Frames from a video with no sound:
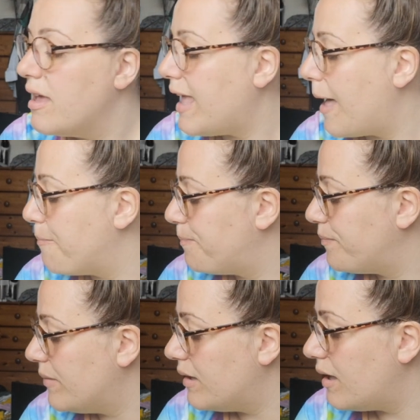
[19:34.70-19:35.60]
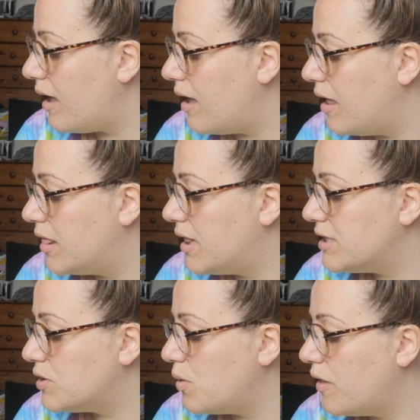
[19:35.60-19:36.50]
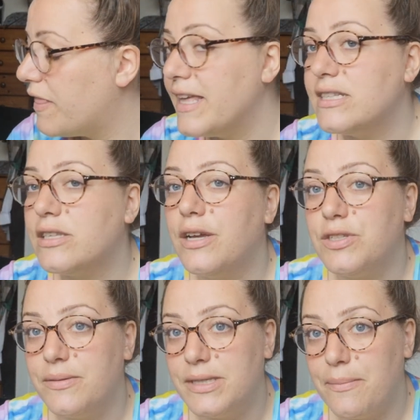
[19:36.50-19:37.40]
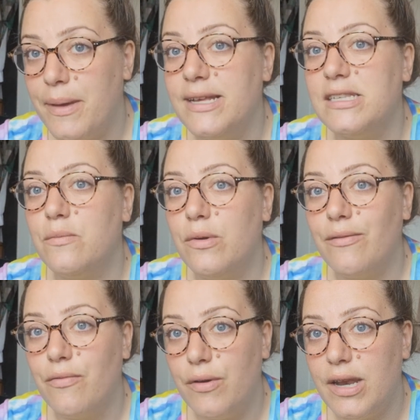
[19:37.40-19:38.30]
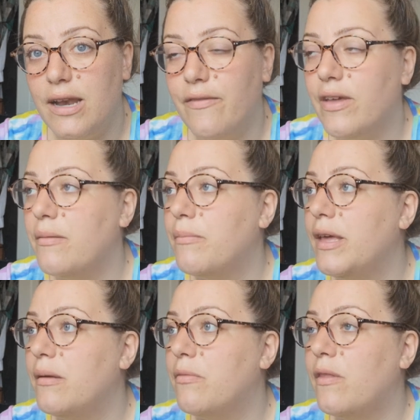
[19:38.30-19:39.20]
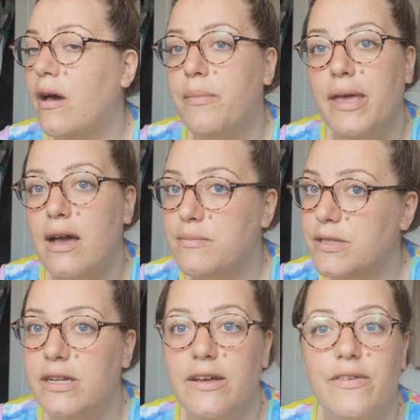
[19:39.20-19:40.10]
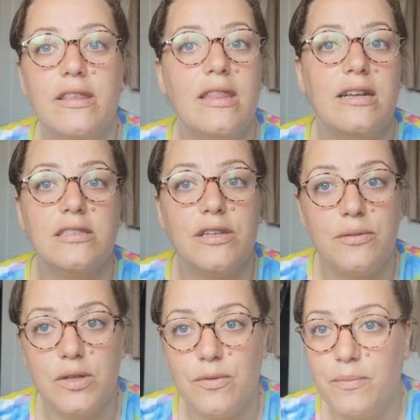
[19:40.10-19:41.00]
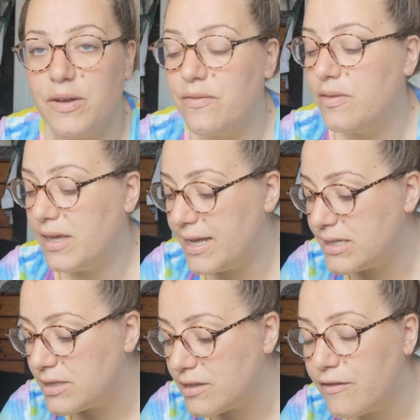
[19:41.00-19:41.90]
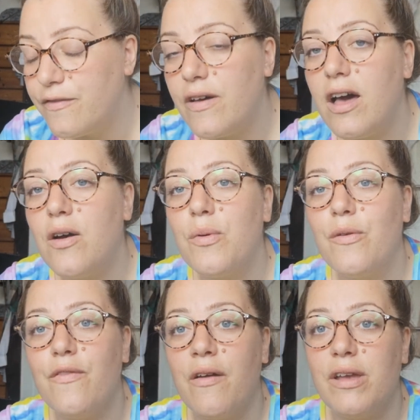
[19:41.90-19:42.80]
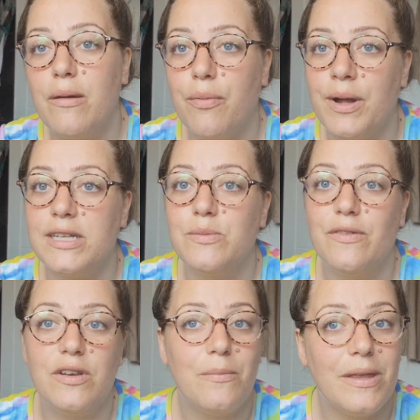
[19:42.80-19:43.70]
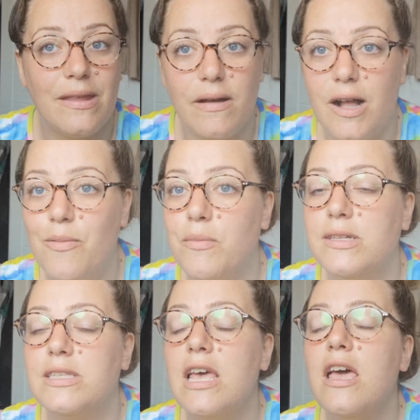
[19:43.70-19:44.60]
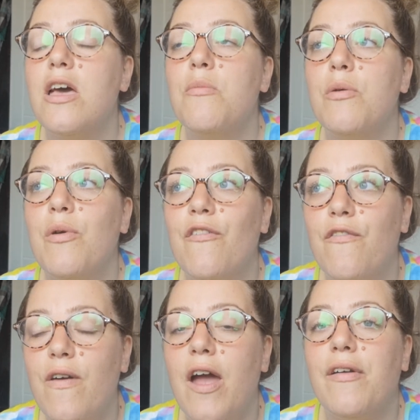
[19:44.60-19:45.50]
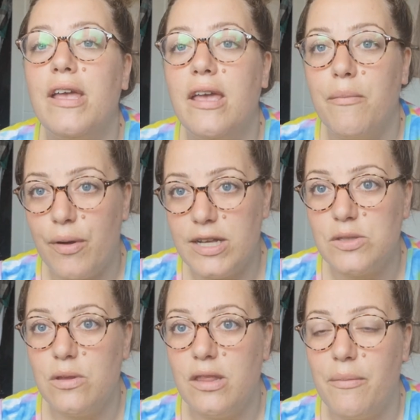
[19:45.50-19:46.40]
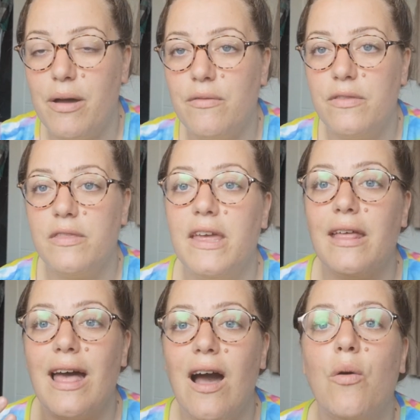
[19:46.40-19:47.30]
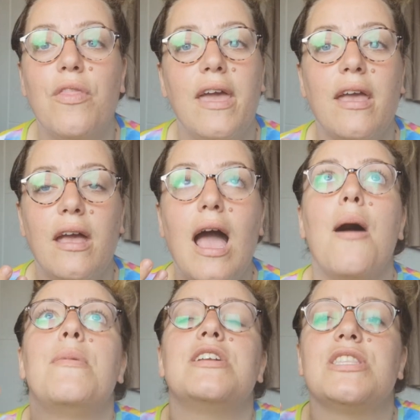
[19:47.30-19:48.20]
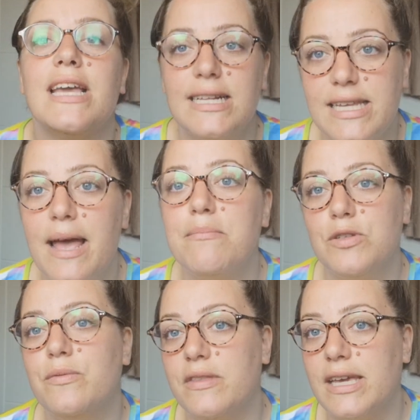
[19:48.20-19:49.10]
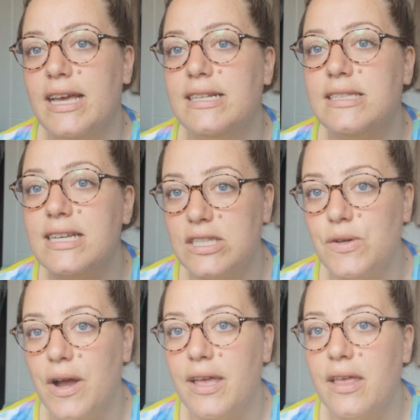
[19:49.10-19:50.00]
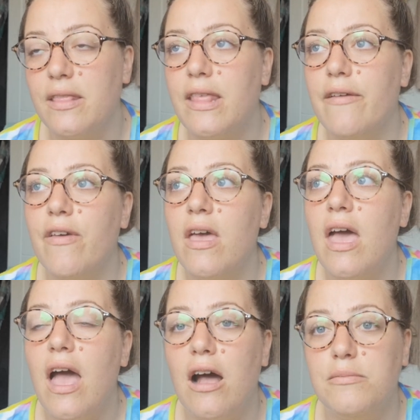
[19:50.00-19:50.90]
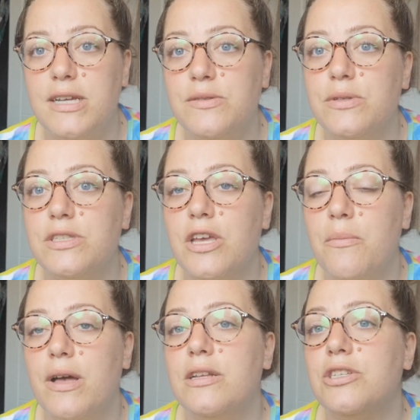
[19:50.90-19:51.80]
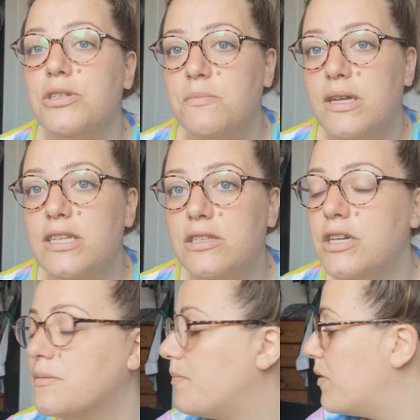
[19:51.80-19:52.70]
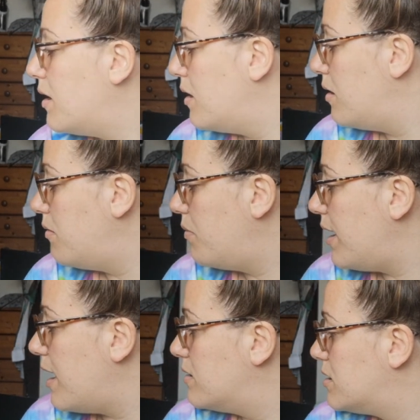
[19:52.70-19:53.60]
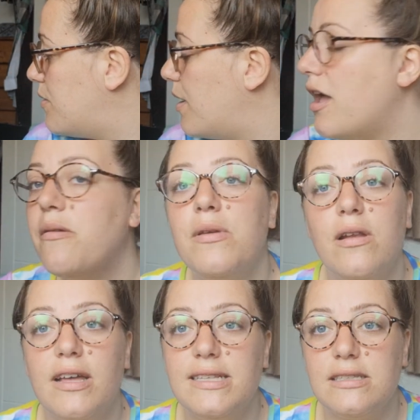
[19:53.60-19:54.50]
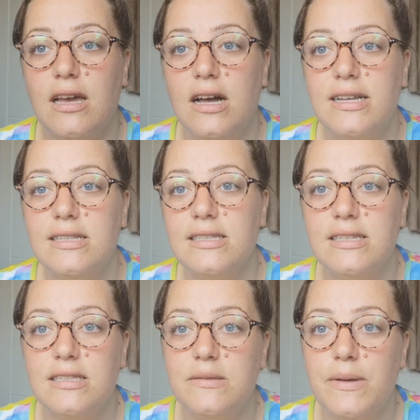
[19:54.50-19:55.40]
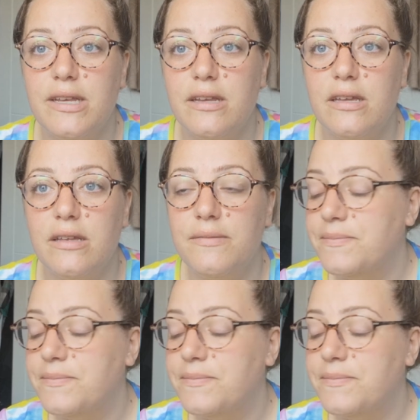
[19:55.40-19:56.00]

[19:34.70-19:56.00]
yeah. This school that the kids go to is amazing. We really love it. Me and the hubby absolutely love it. They're so good with both the kids so far. We're very impressed. We've only been there a couple months, but we're very impressed with the amount, how much they attempt with the kids. It's great. They've helped Edward so much, and it's good. But yeah, so I hope you like this, guys. It's been a